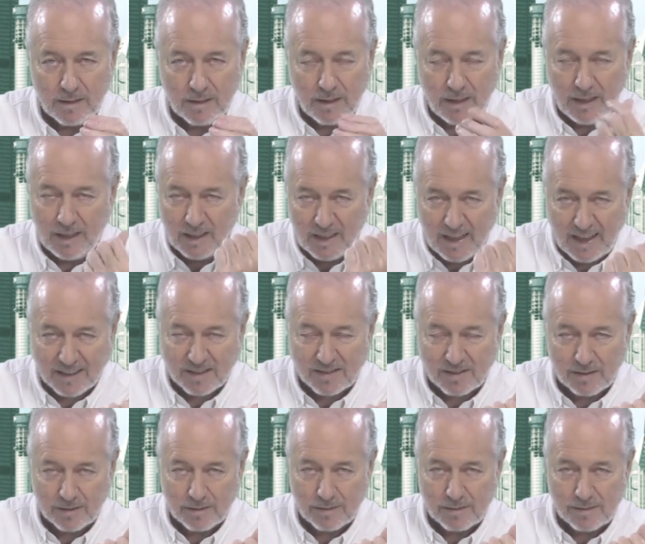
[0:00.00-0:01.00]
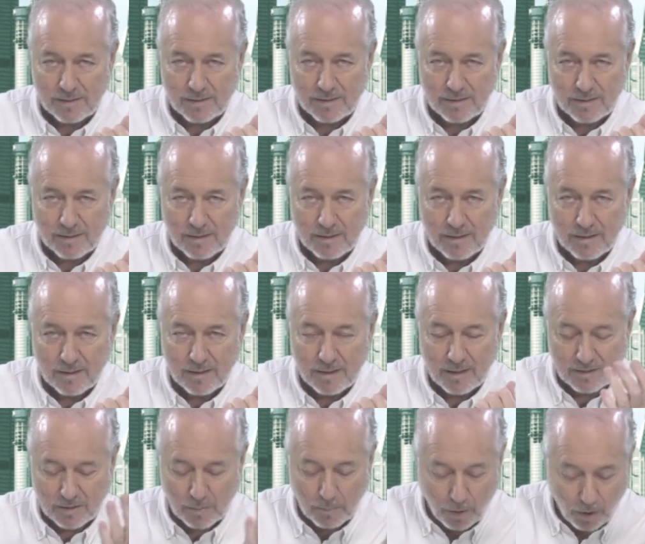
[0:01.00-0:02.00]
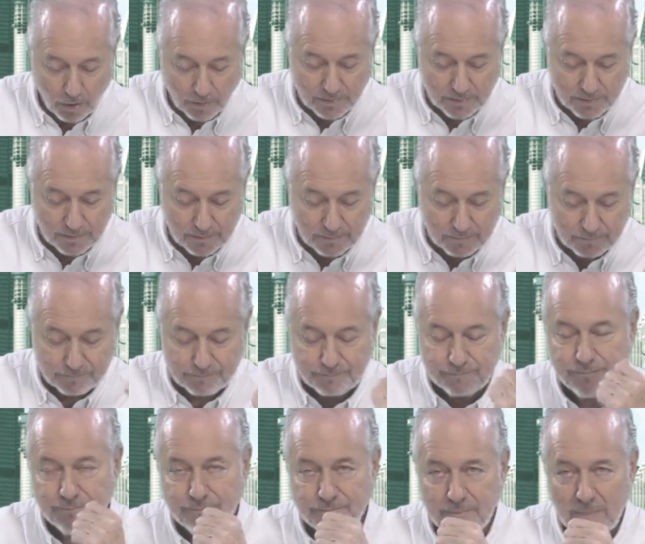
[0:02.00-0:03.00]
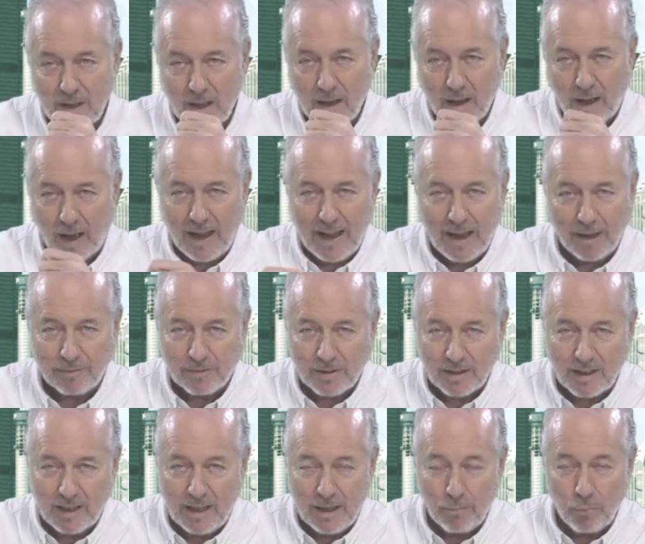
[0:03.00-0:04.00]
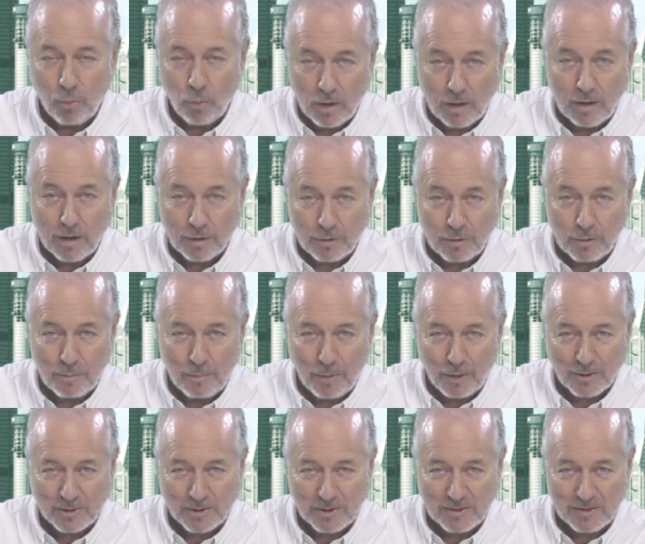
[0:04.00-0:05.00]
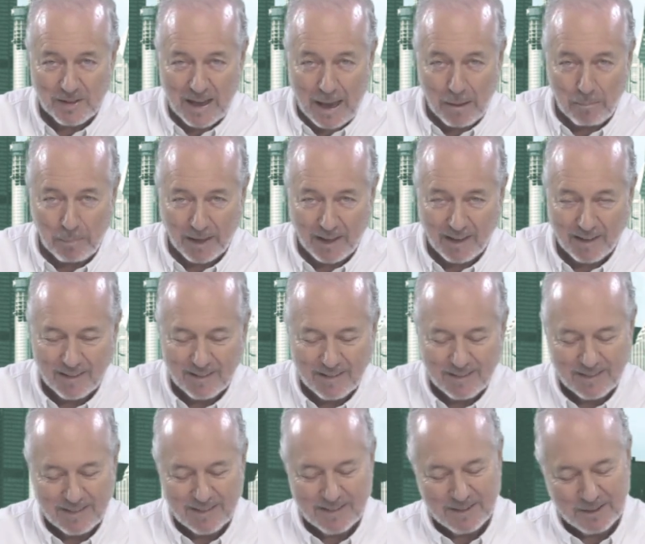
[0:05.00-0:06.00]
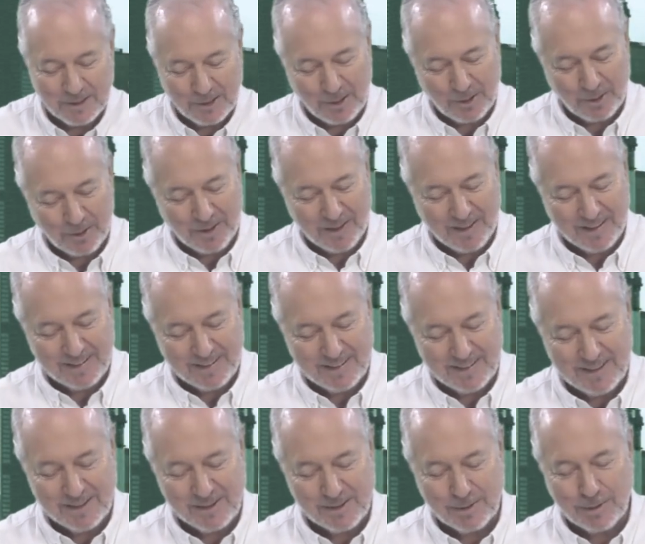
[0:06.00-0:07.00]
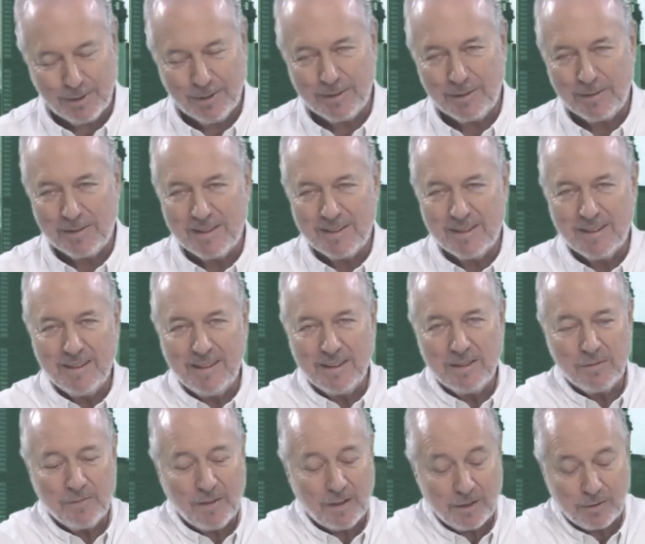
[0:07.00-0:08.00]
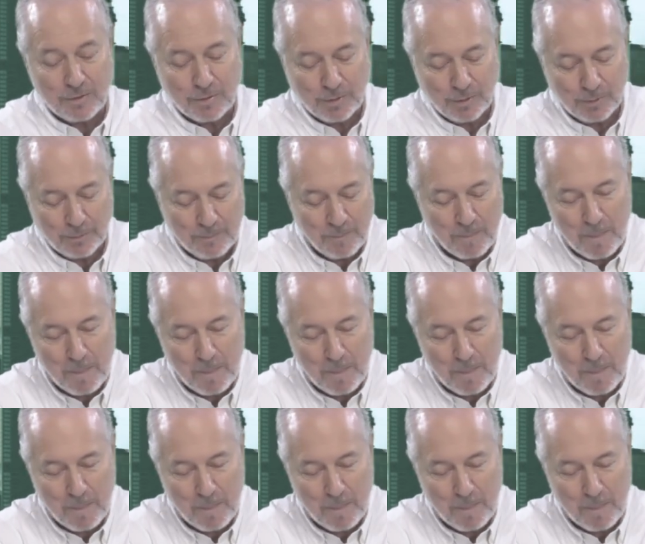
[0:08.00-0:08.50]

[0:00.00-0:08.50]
in essence, is a boss. I have to keep 100 bosses happy. All right. This is very true.